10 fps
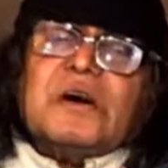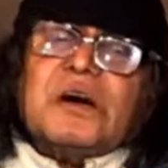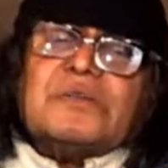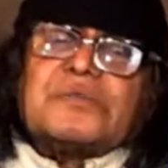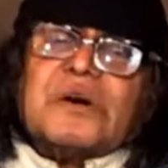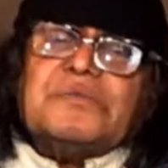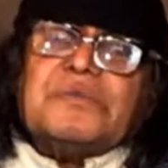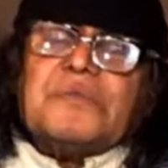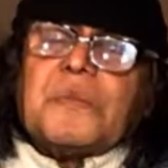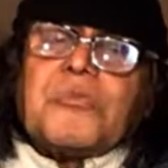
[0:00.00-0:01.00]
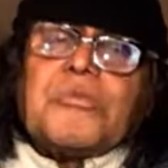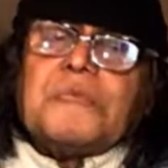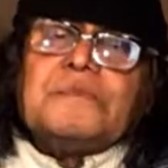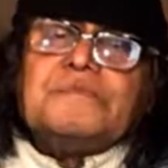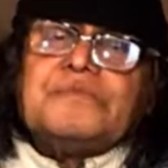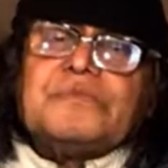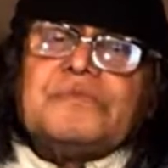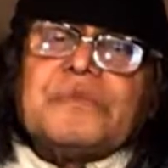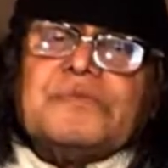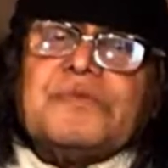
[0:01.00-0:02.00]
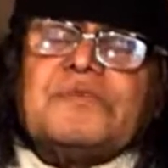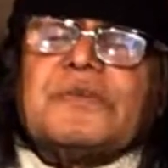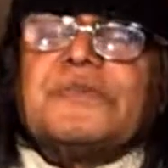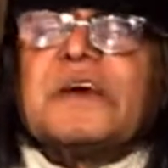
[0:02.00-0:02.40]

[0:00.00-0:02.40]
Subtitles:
and some people from